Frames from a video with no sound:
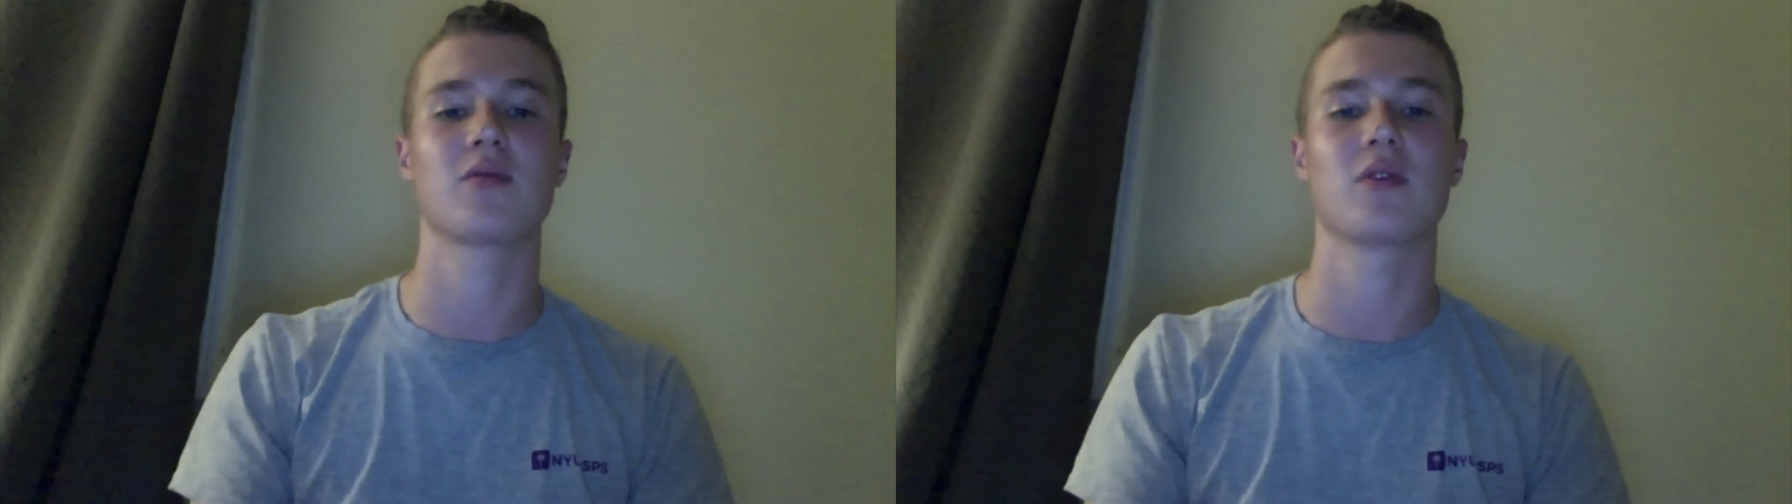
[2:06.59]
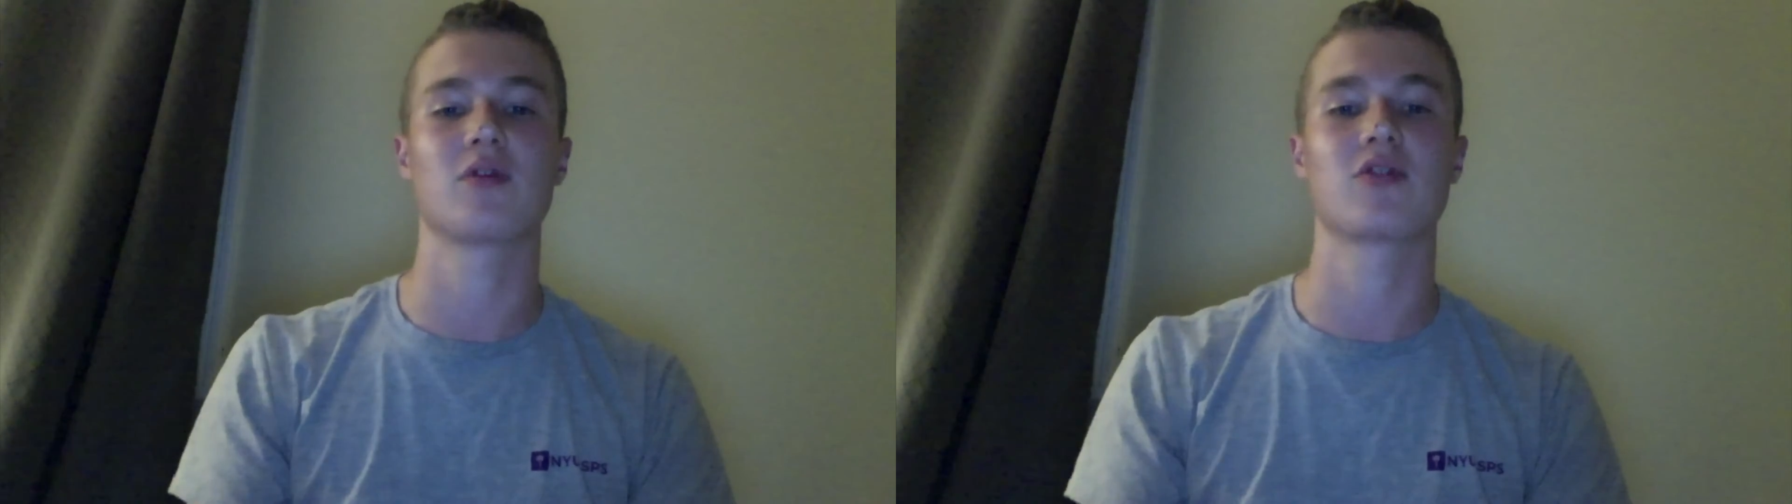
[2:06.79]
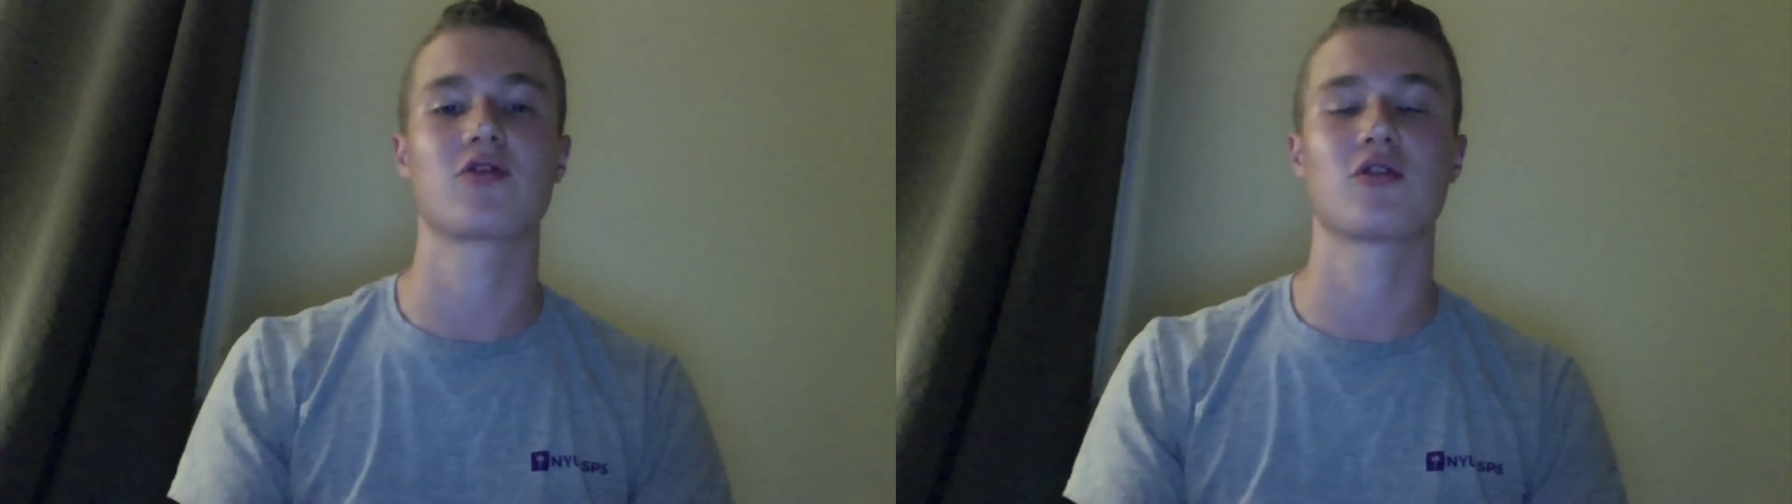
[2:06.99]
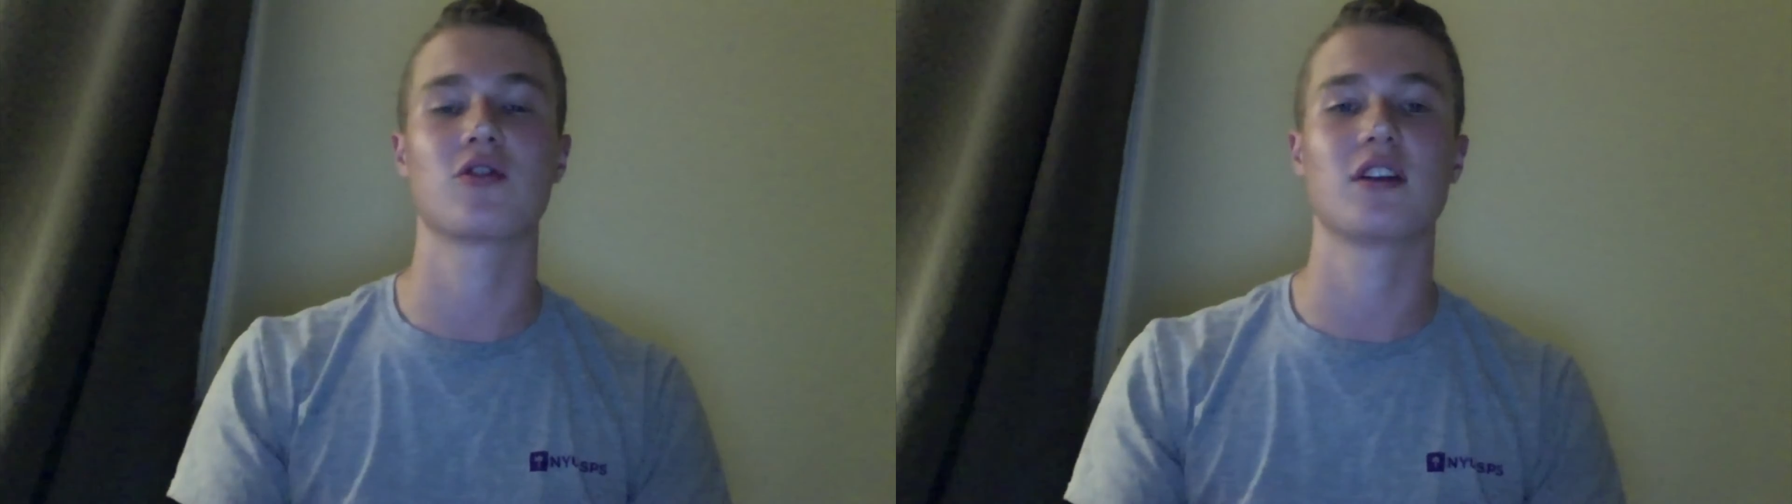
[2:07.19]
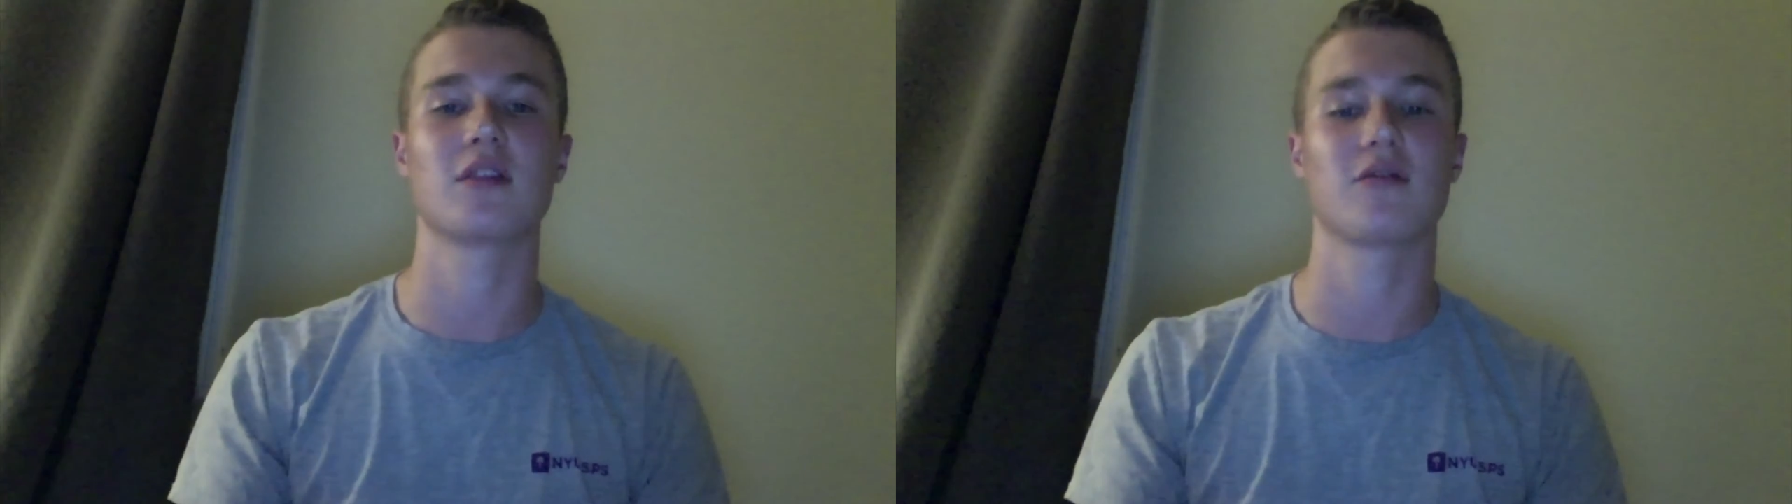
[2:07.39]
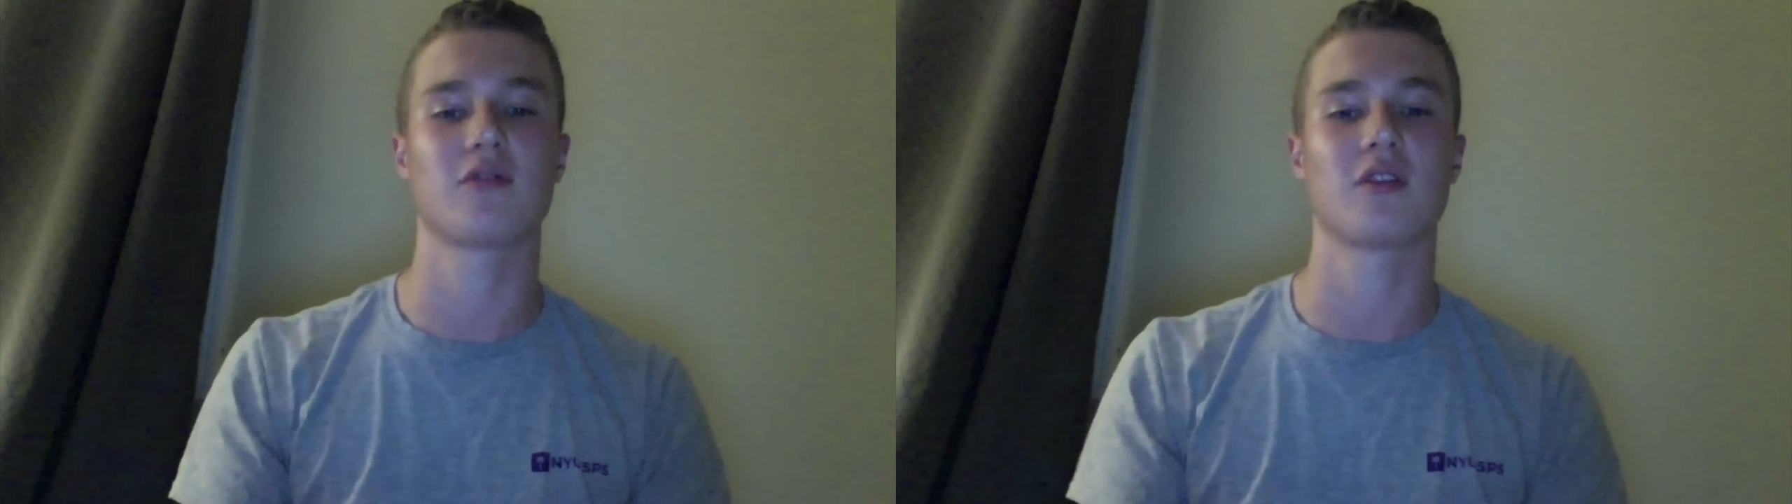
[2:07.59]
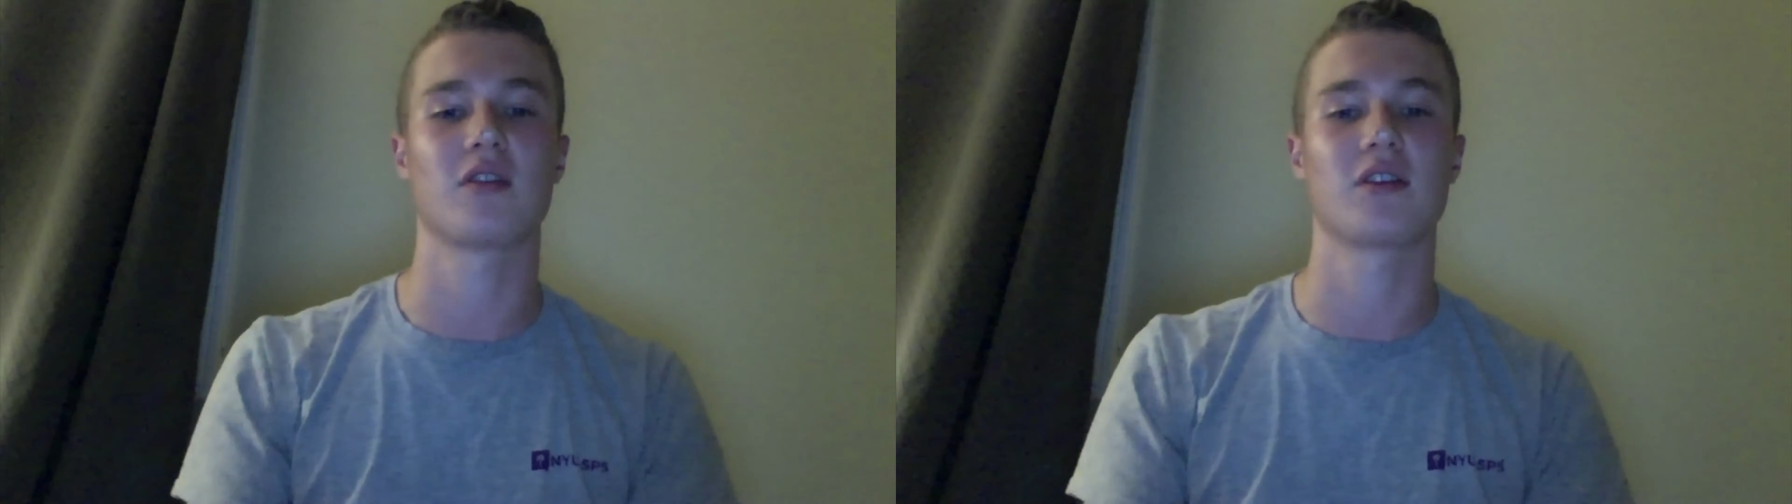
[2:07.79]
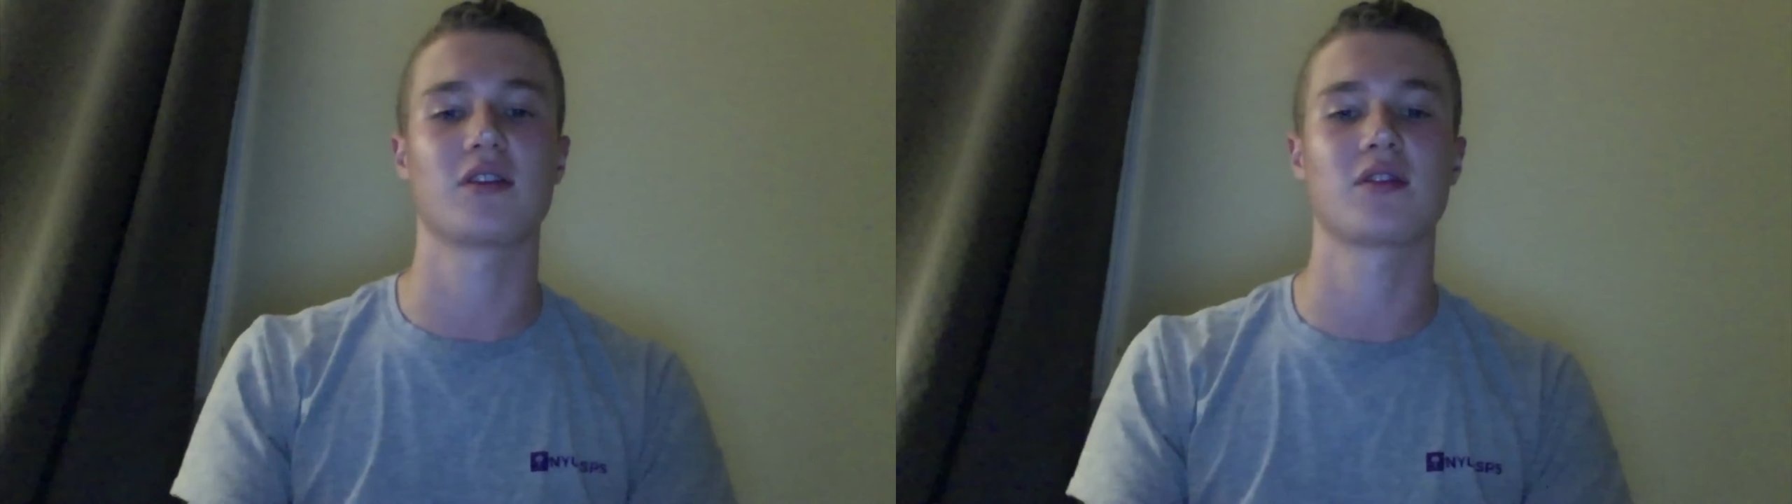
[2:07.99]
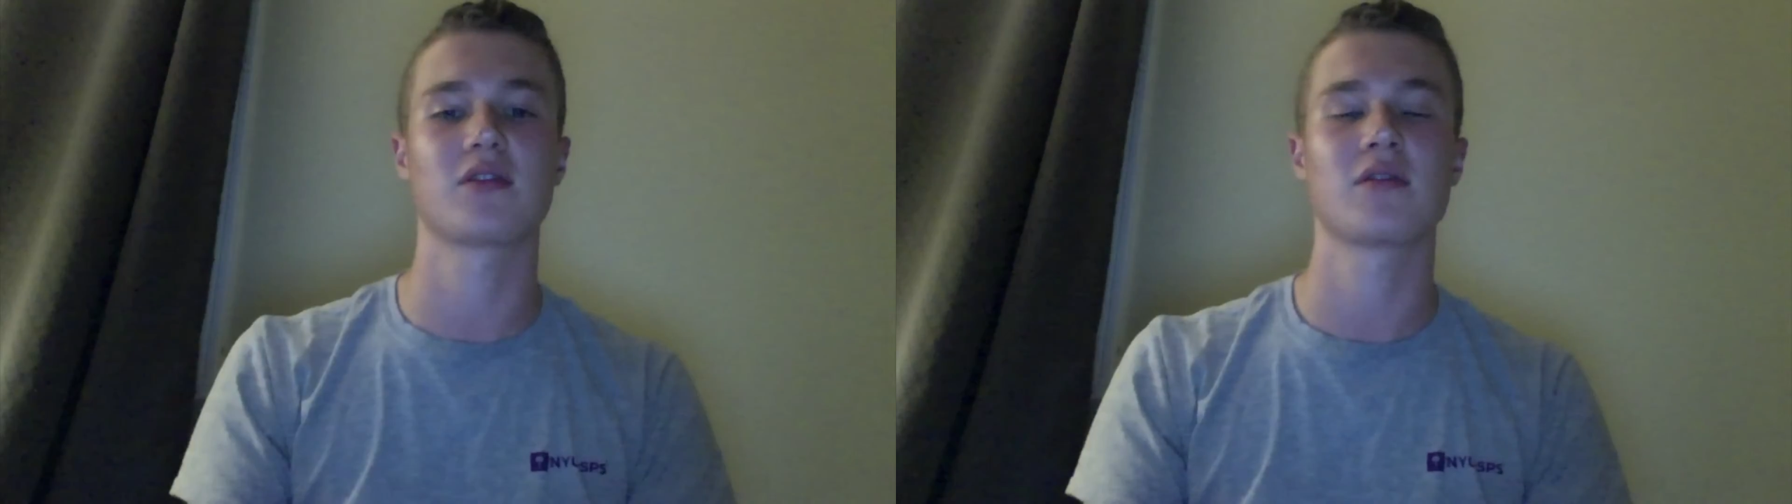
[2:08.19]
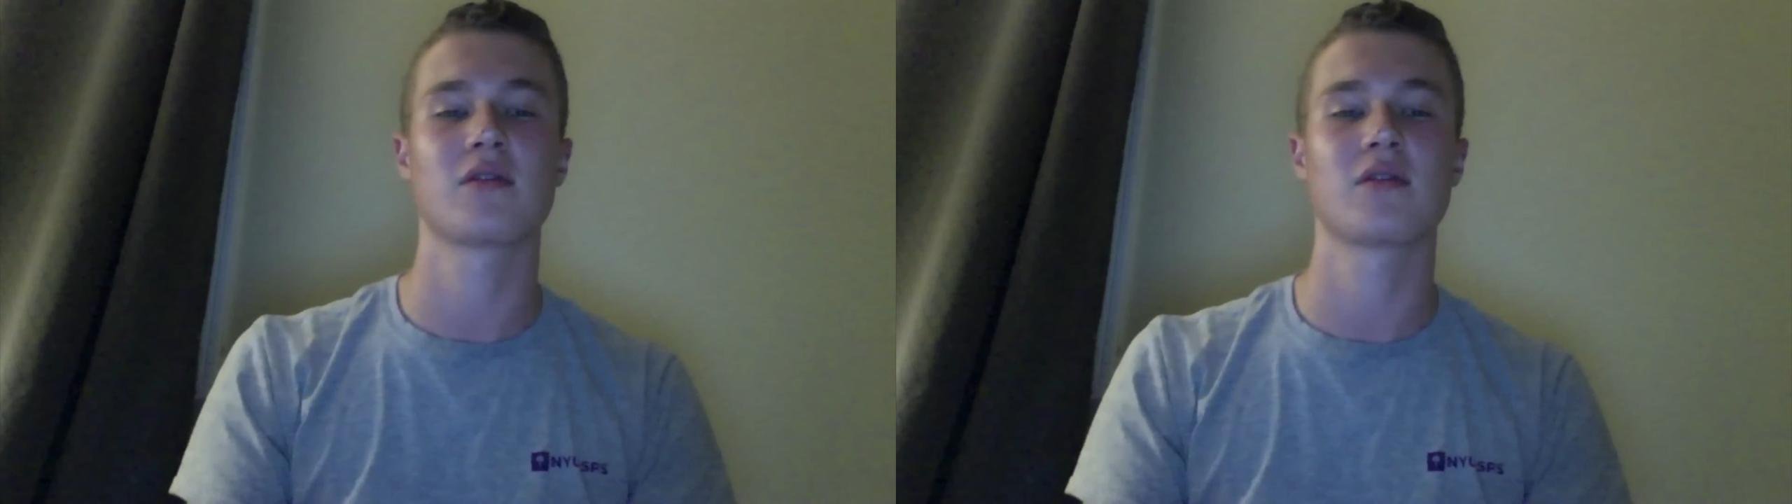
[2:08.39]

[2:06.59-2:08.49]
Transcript: what was truly in front of us.